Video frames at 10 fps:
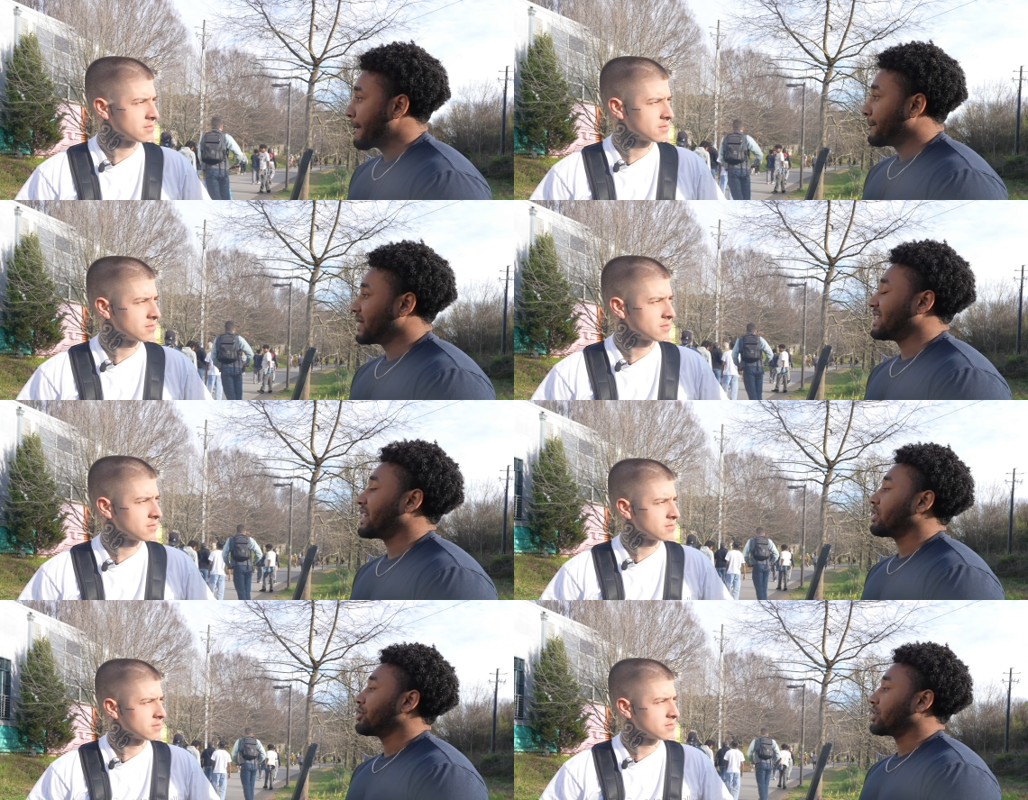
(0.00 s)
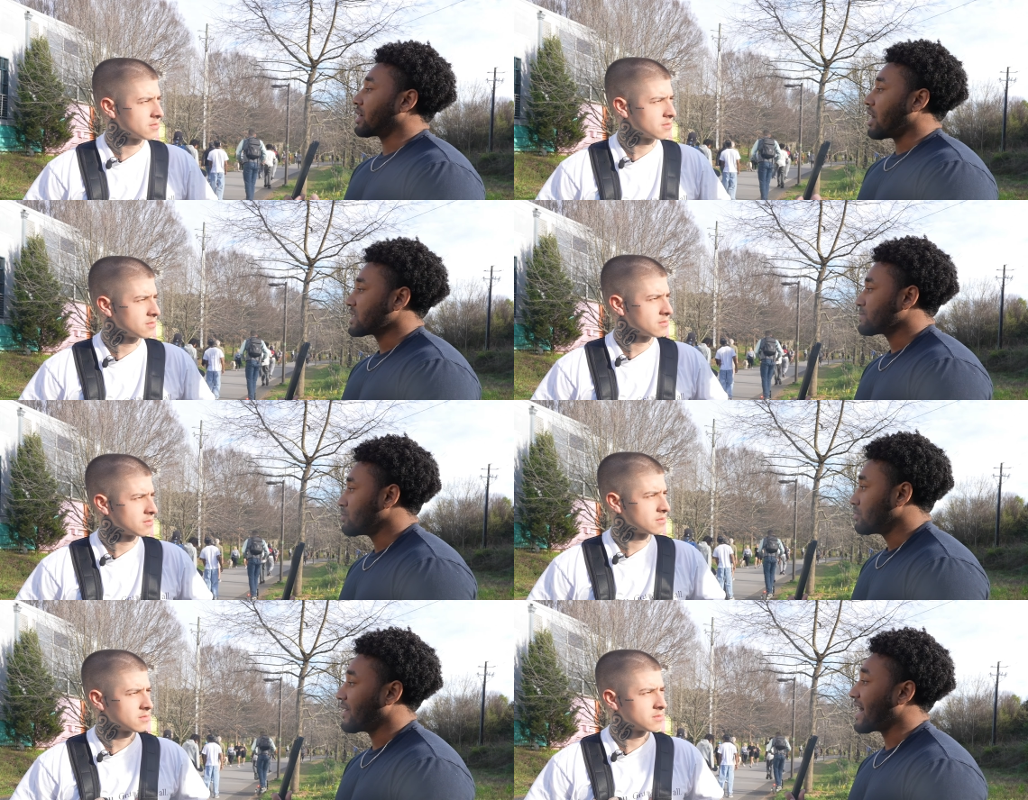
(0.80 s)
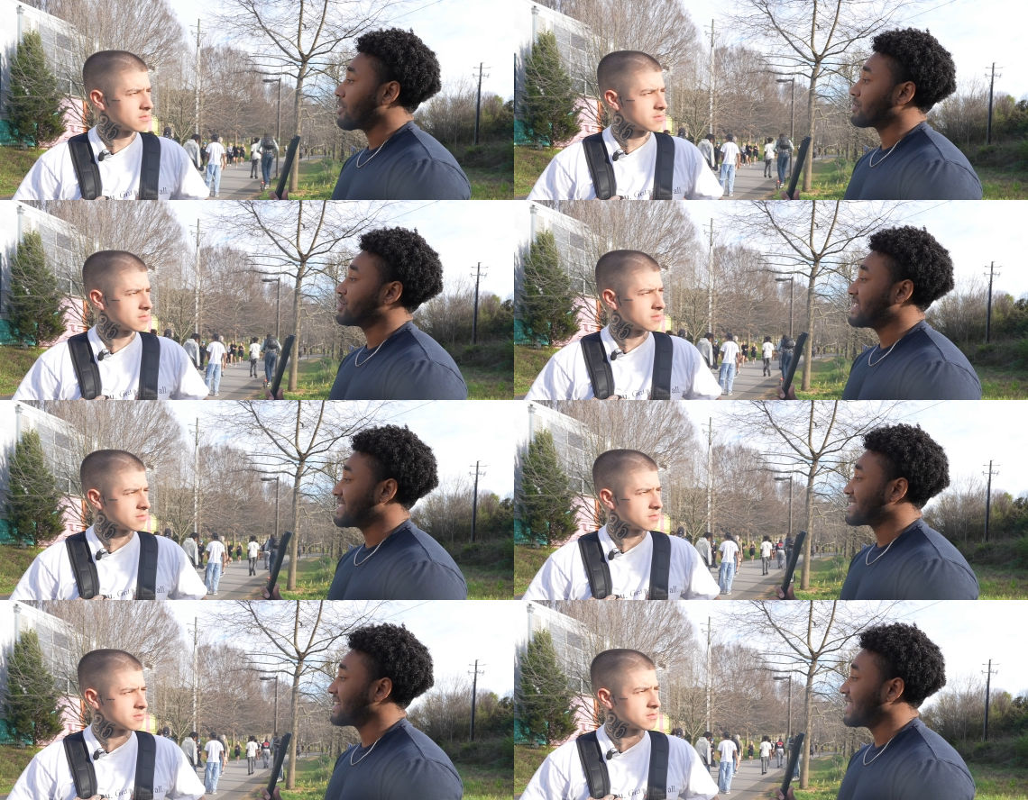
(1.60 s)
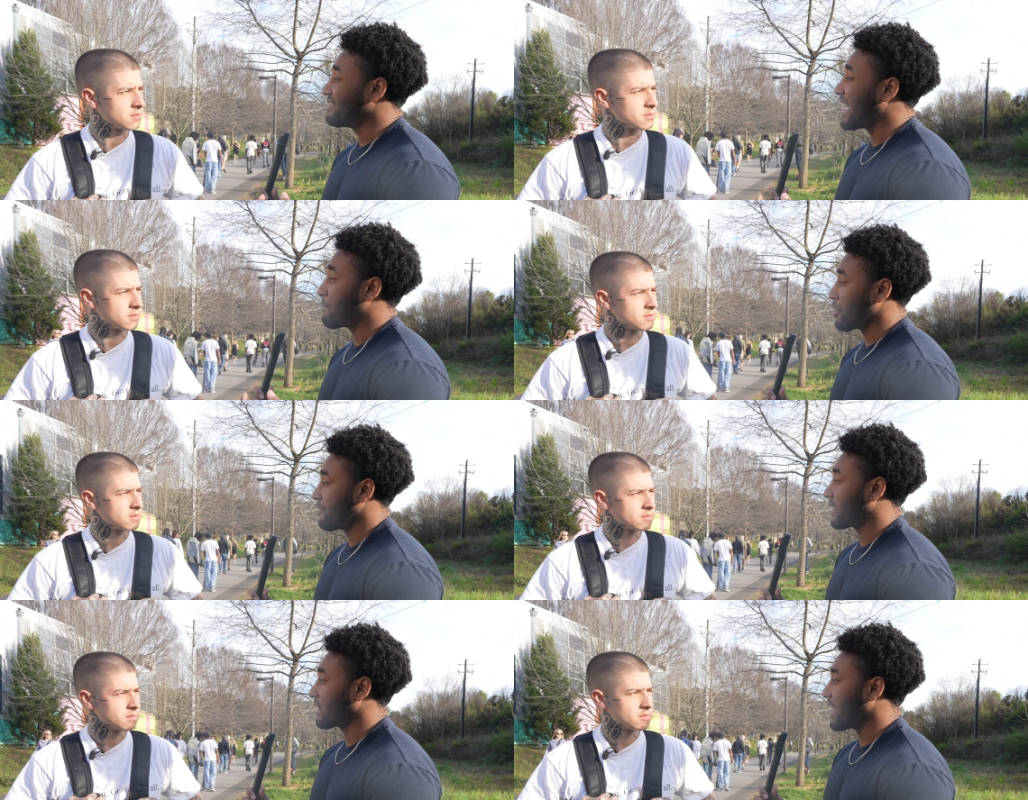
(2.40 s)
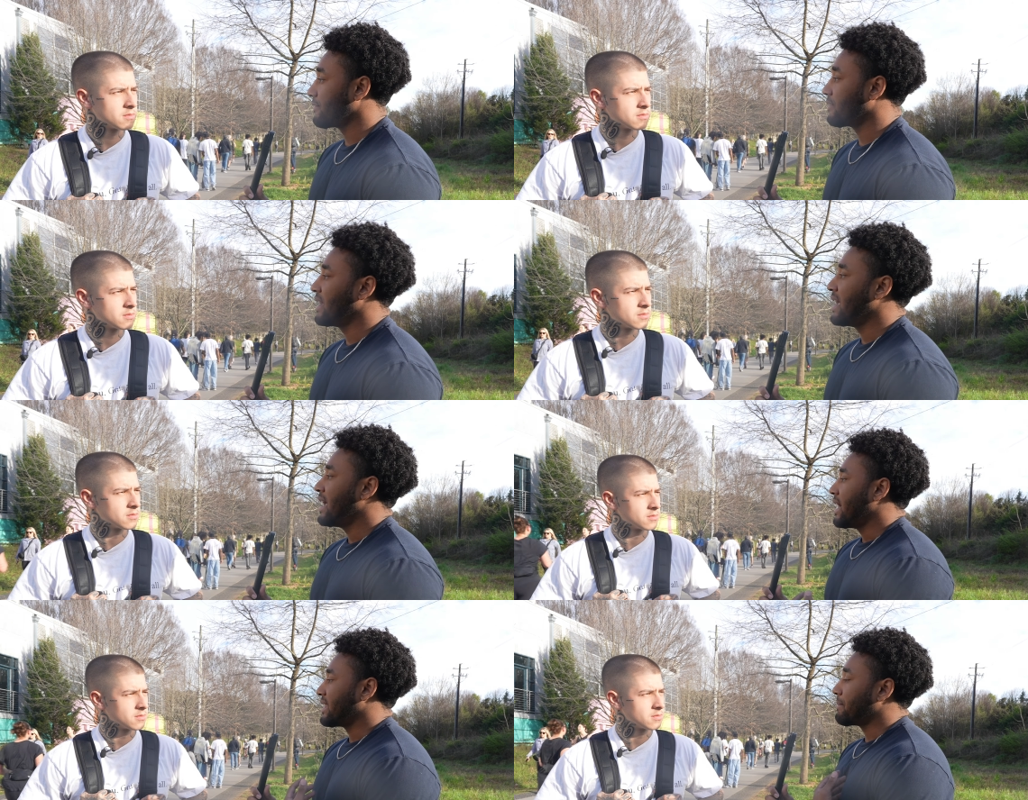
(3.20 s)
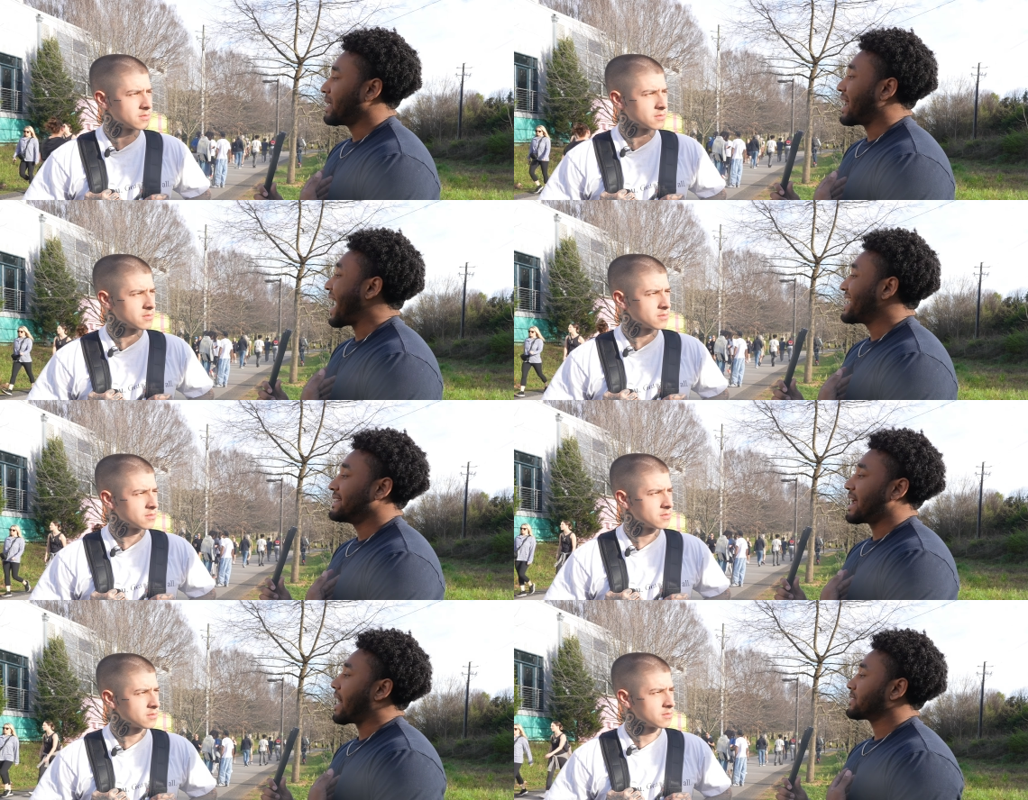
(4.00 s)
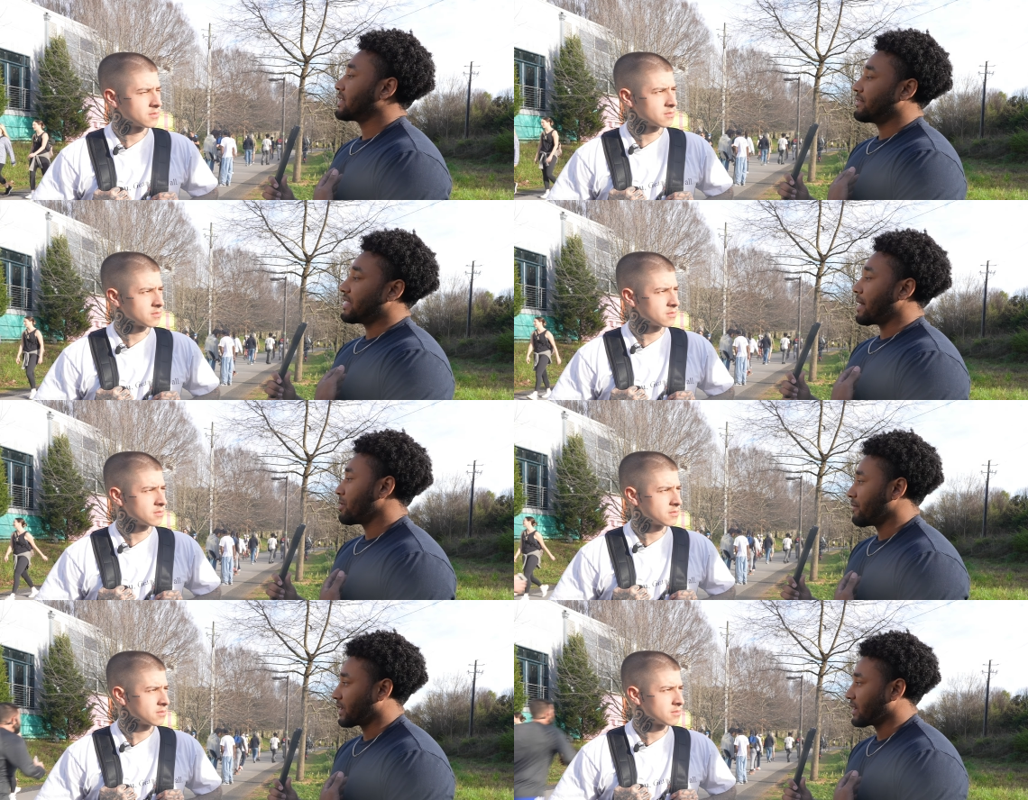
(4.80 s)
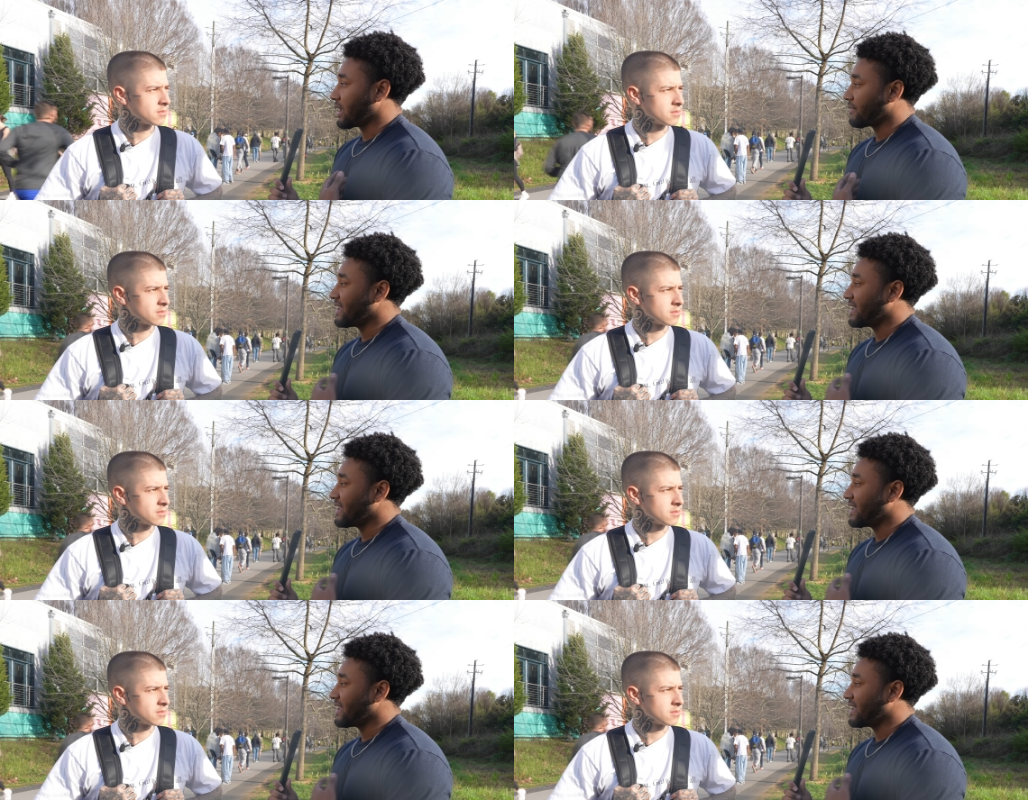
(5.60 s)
Speaker 1: But then I learned the gospel of how Jesus lived that perfect life. And that meant I didn't have to live that perfect life.